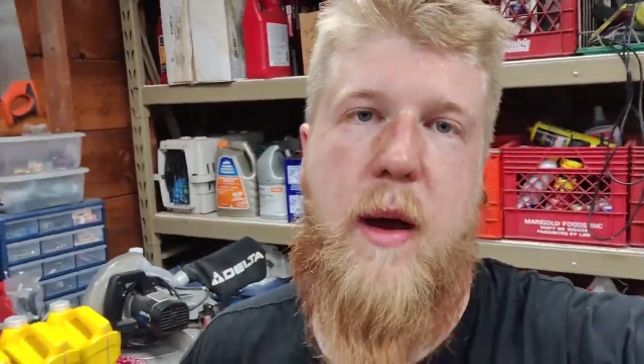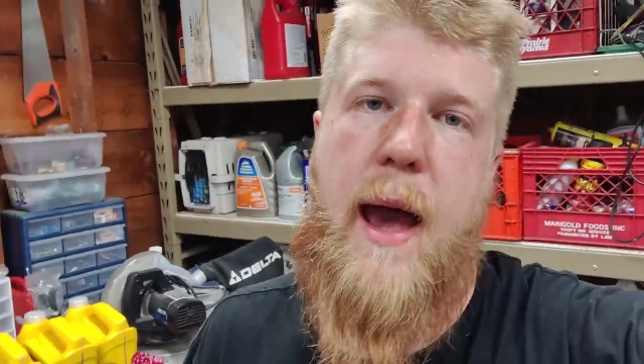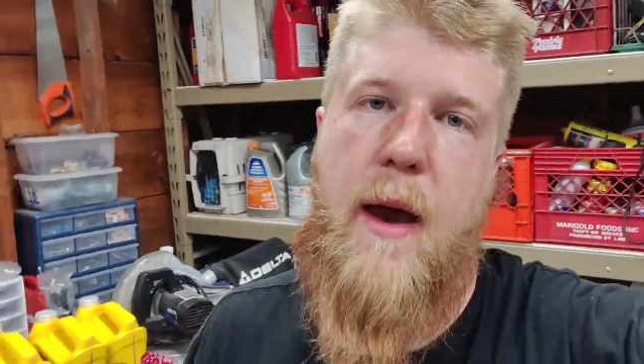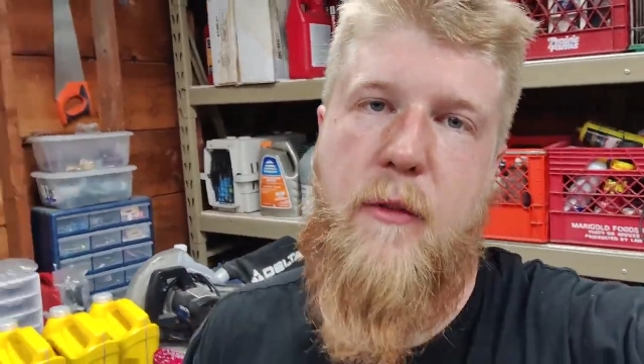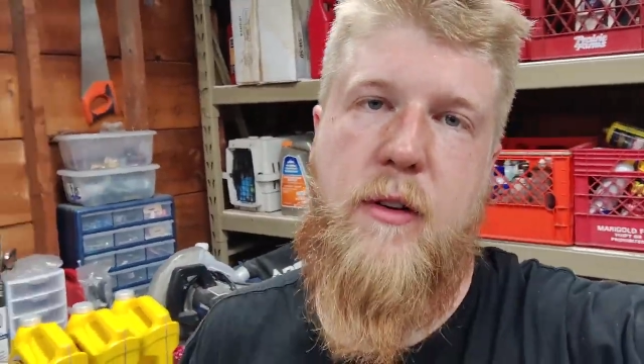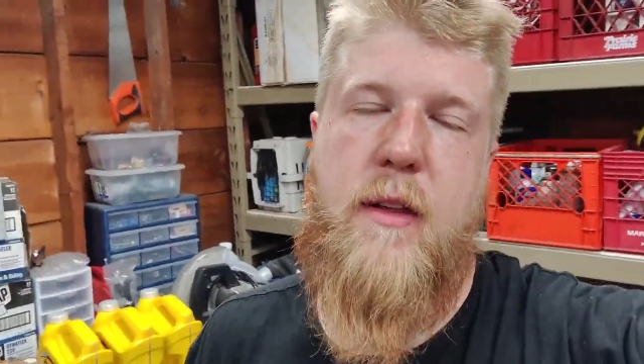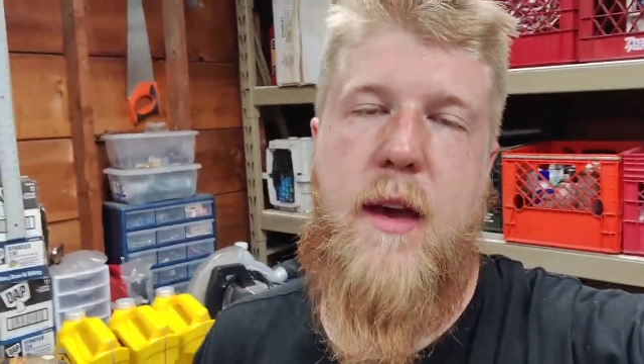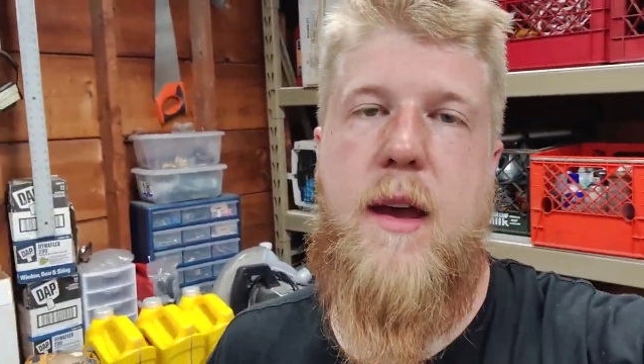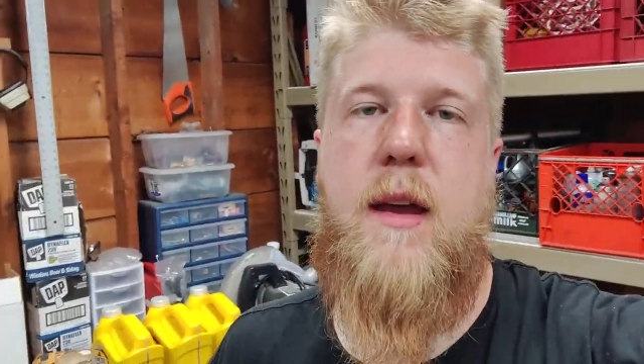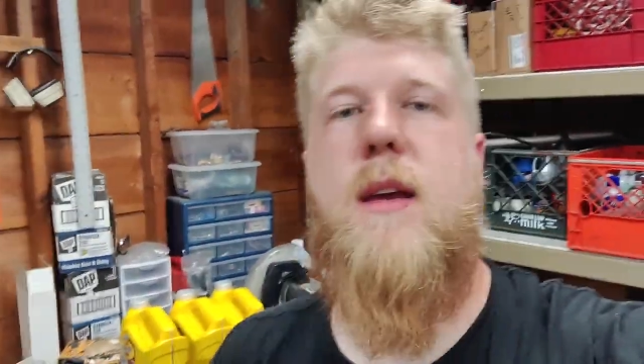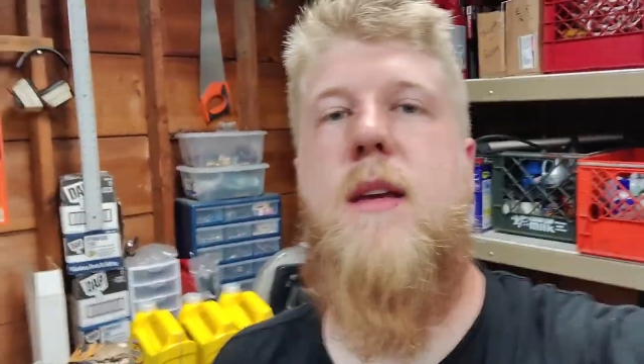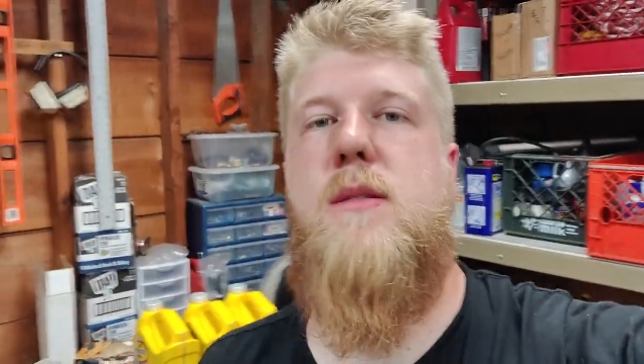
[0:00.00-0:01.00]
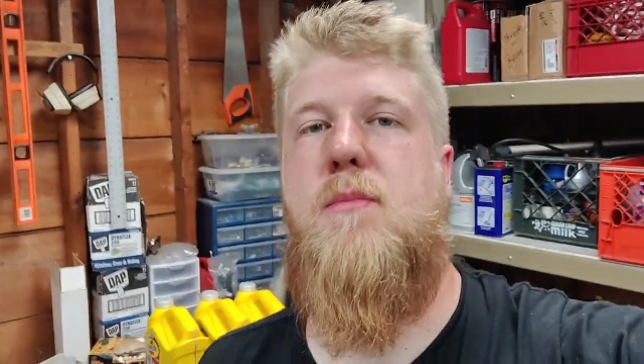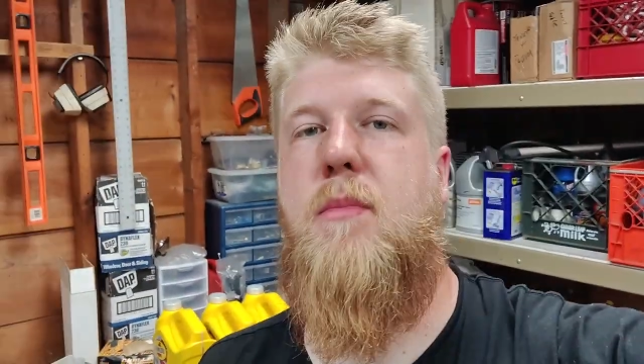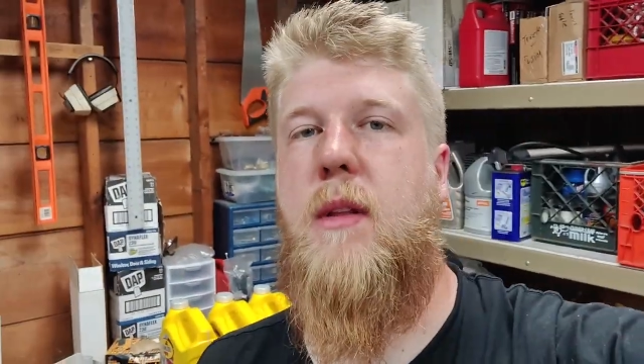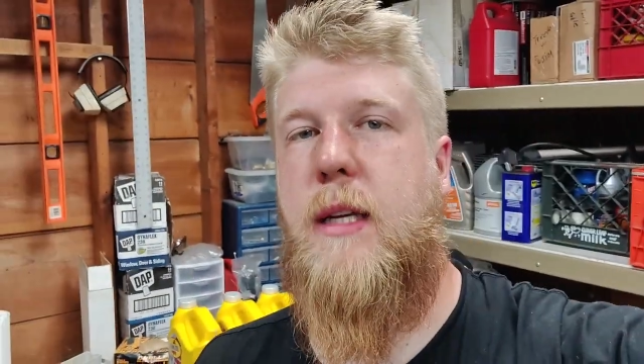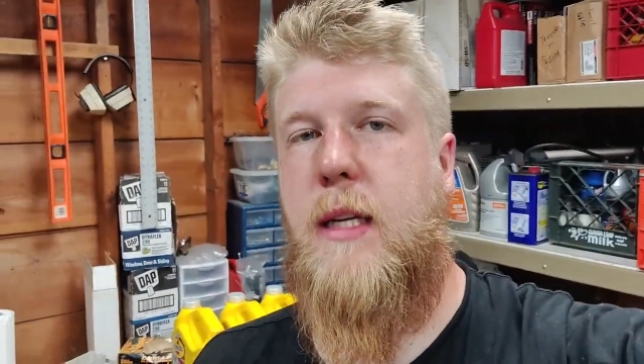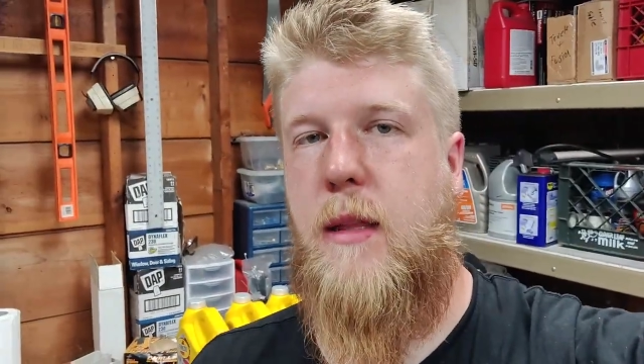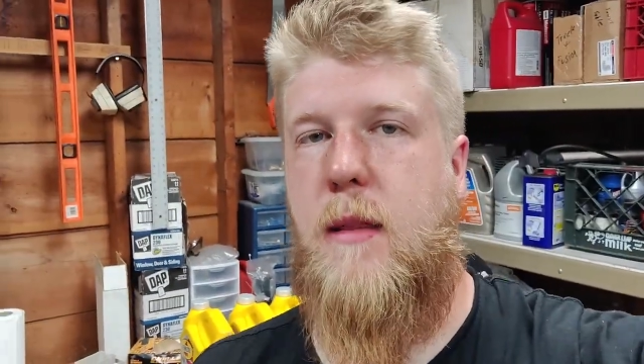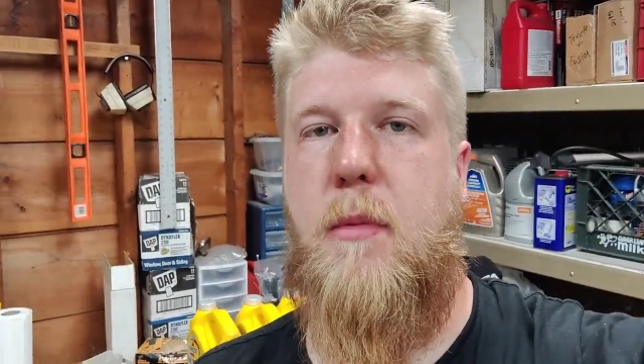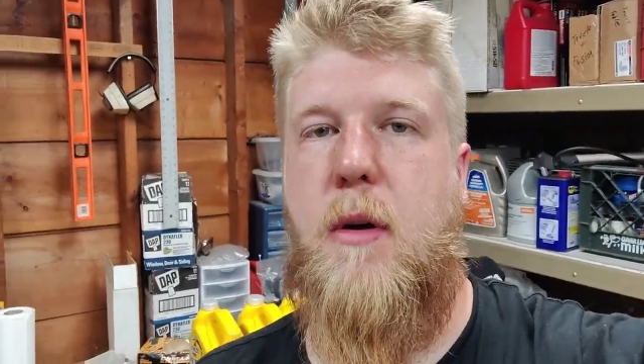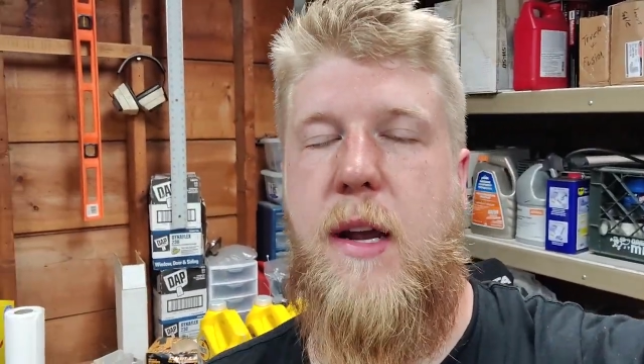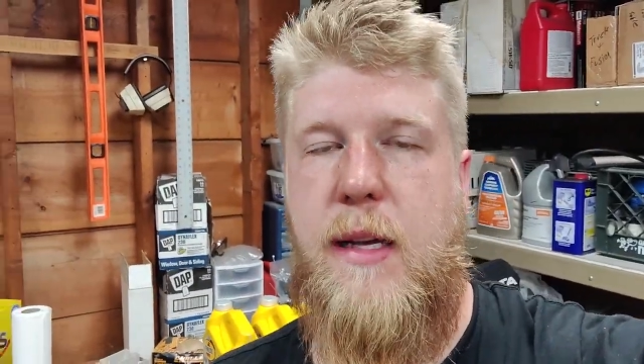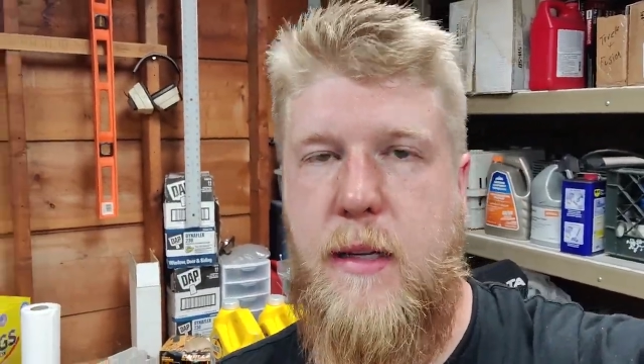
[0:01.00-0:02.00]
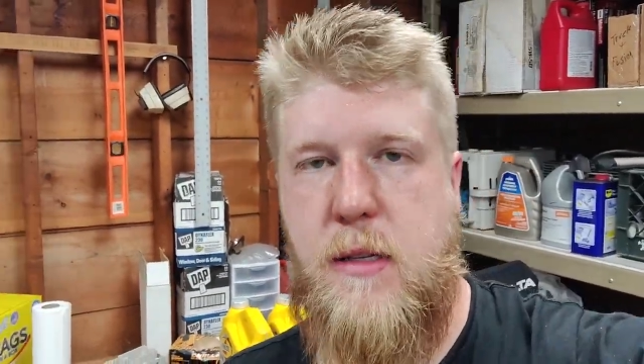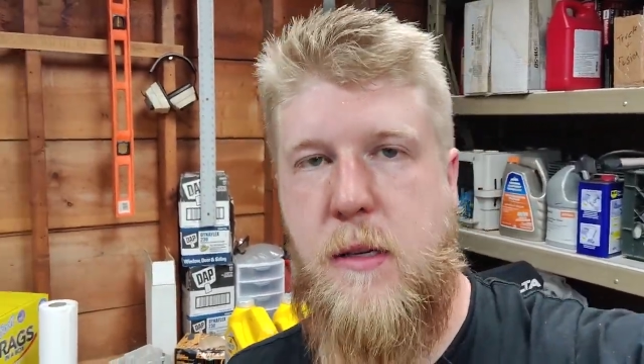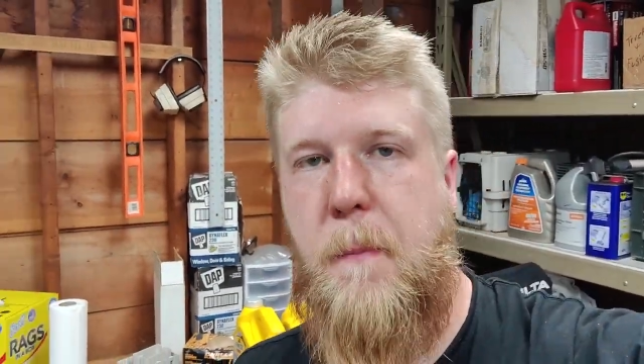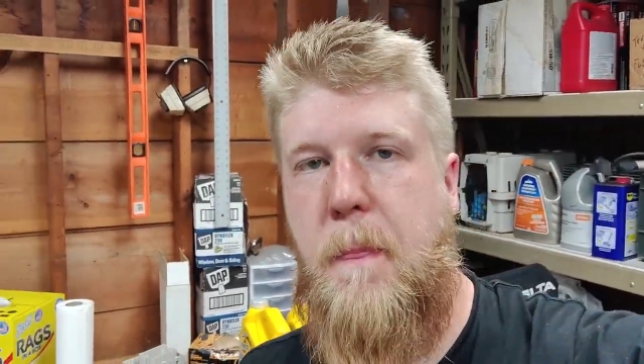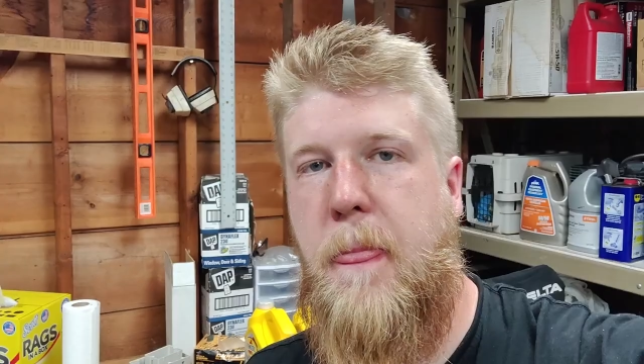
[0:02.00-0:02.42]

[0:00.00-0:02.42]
after that is bleeding the brakes.